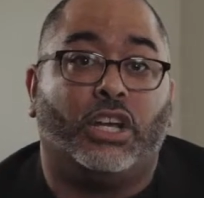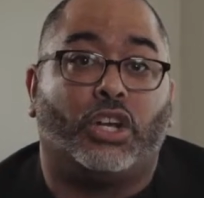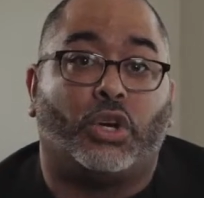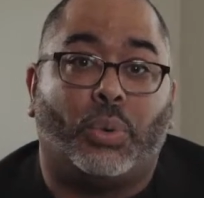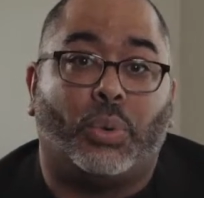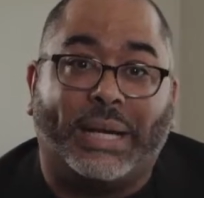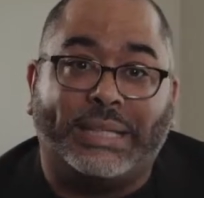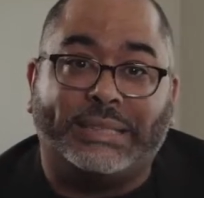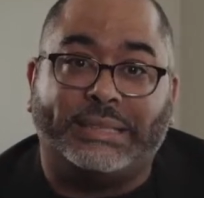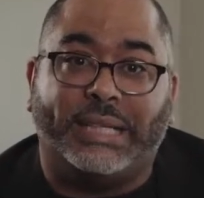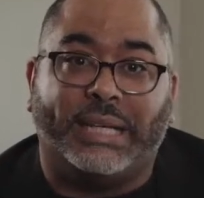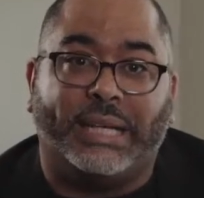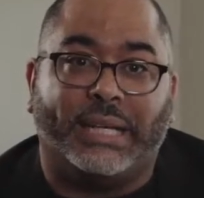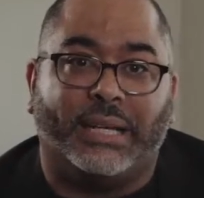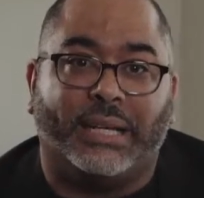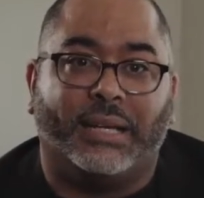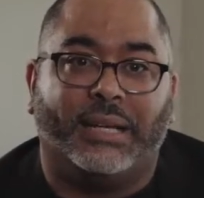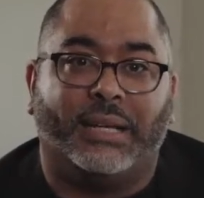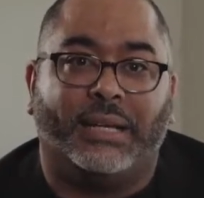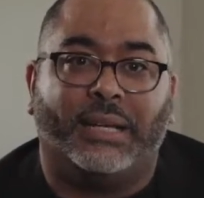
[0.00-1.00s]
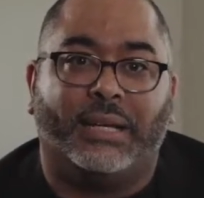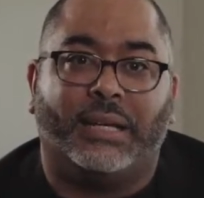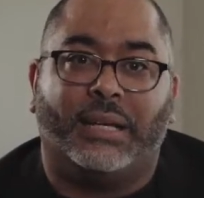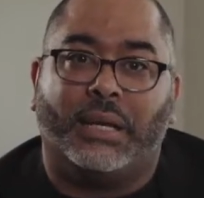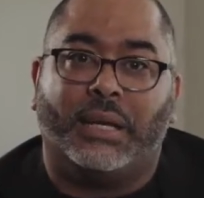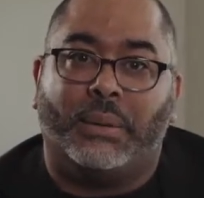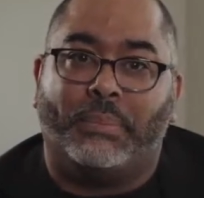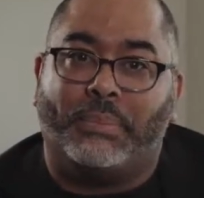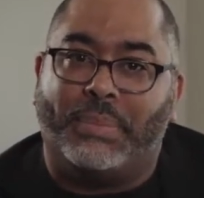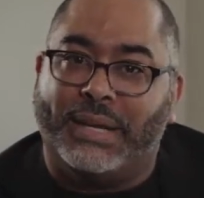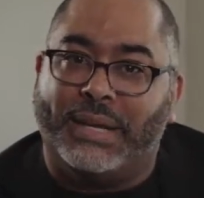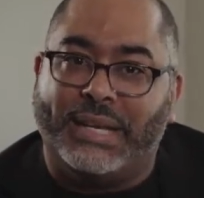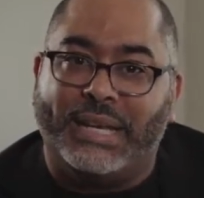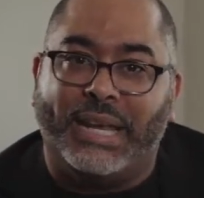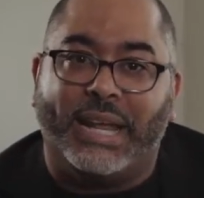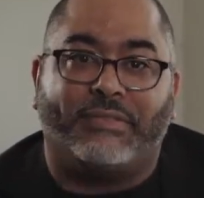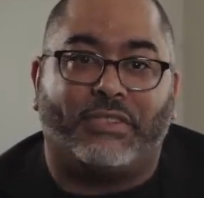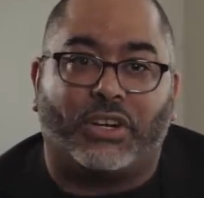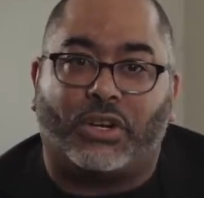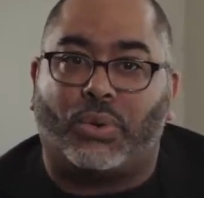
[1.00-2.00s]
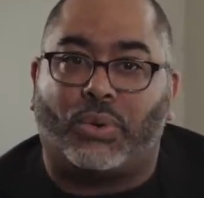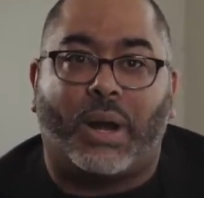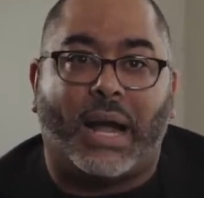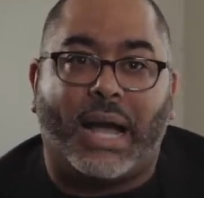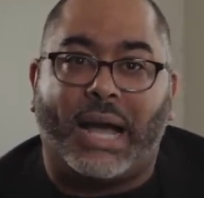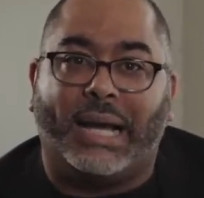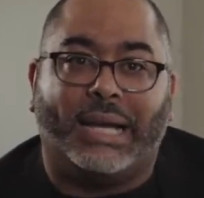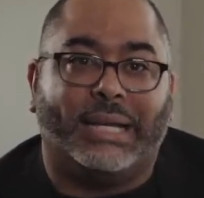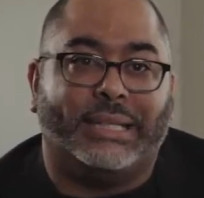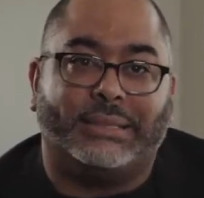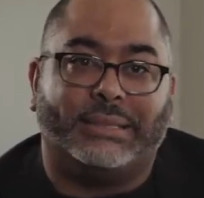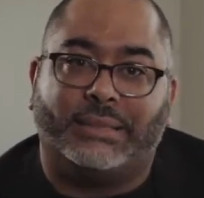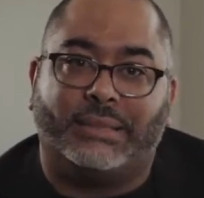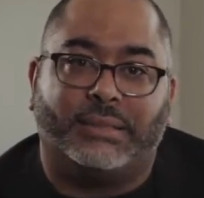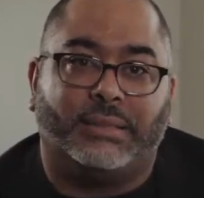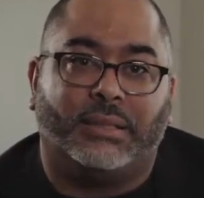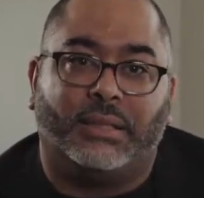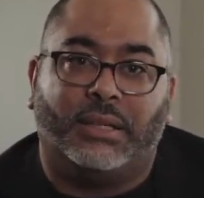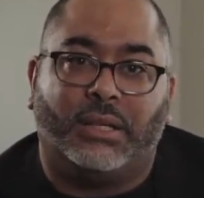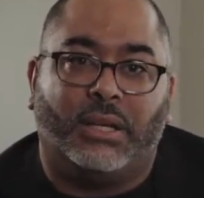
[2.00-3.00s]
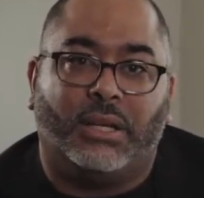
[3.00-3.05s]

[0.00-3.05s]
questioning, but never cries.